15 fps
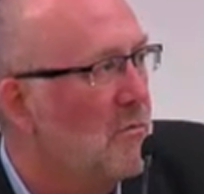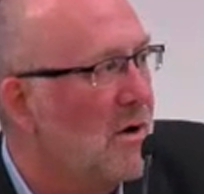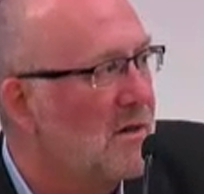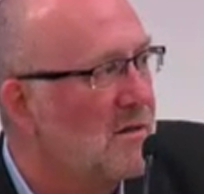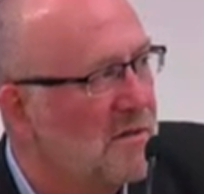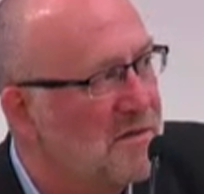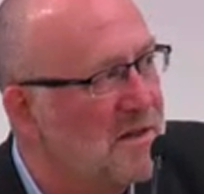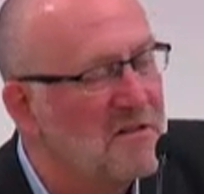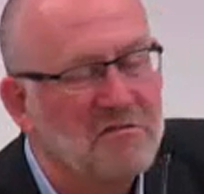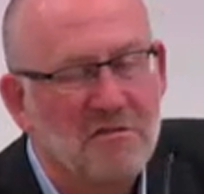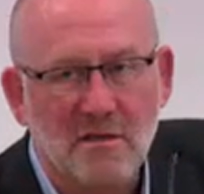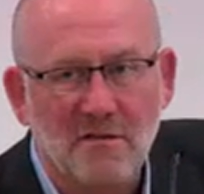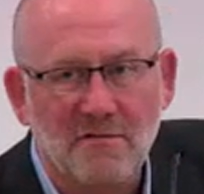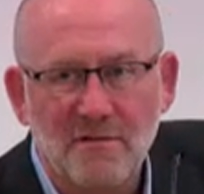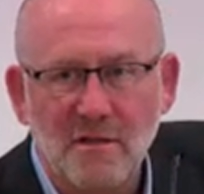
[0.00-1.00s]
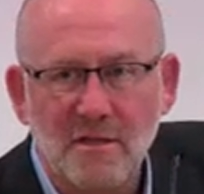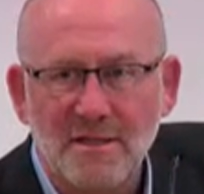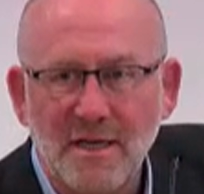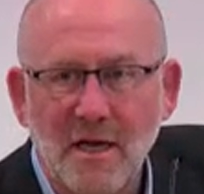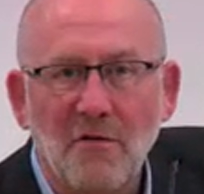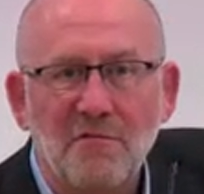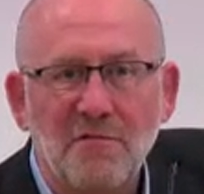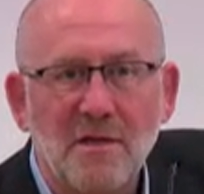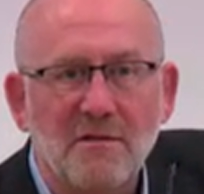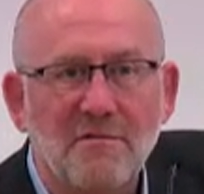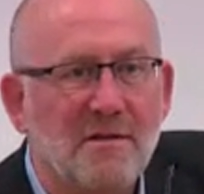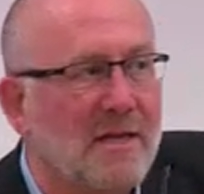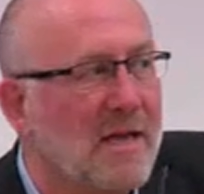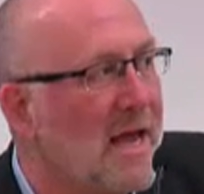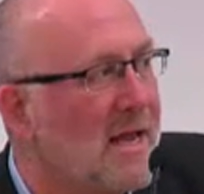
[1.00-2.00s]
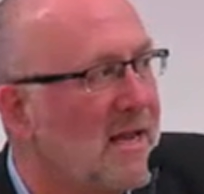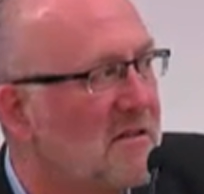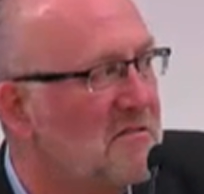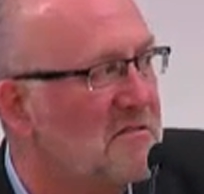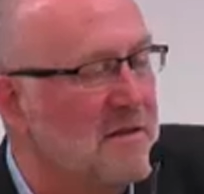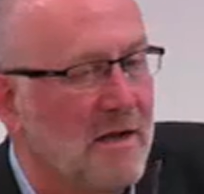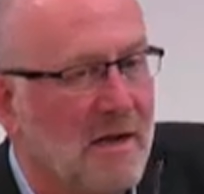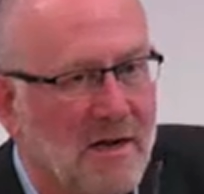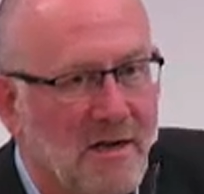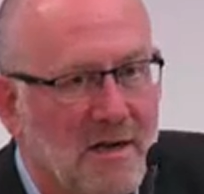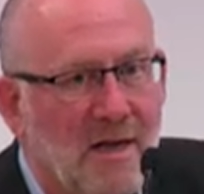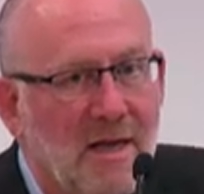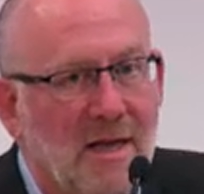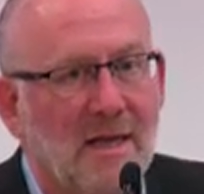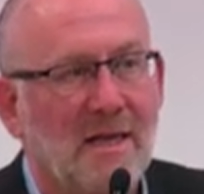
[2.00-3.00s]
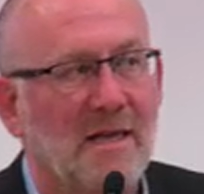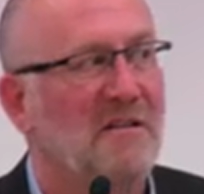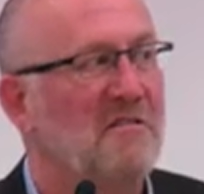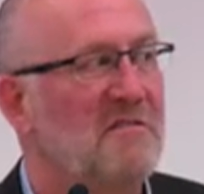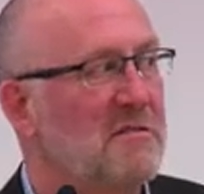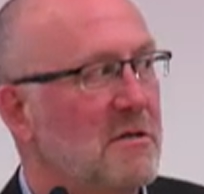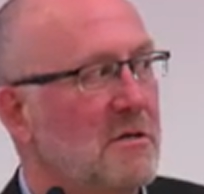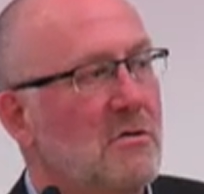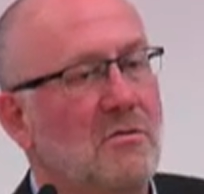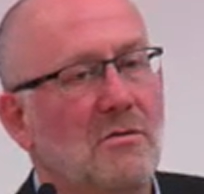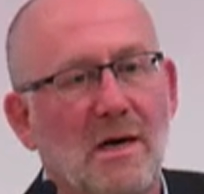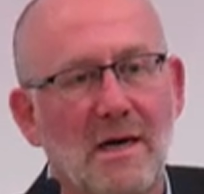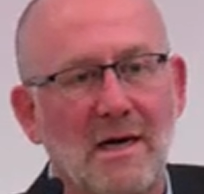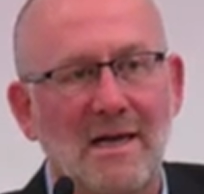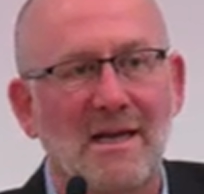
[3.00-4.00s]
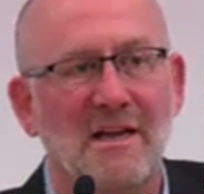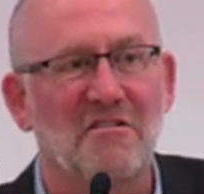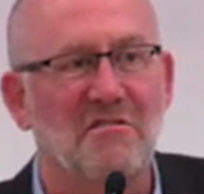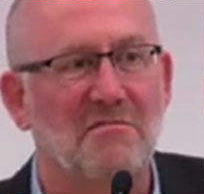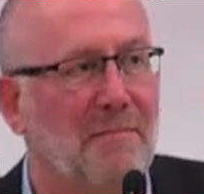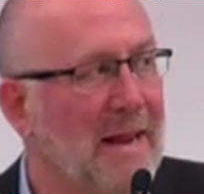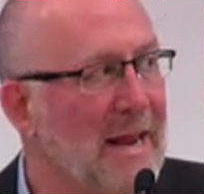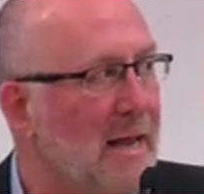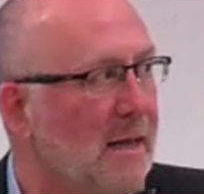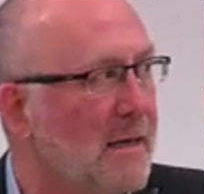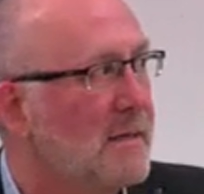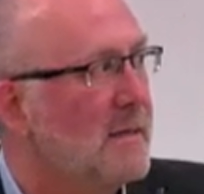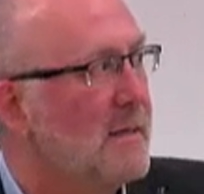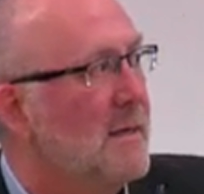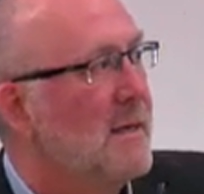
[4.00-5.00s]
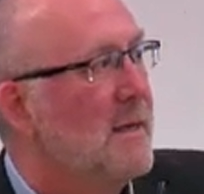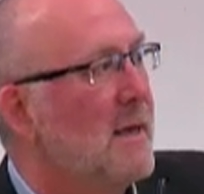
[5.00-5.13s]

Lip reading: one of the things that the Philadelphia VA has done is to expand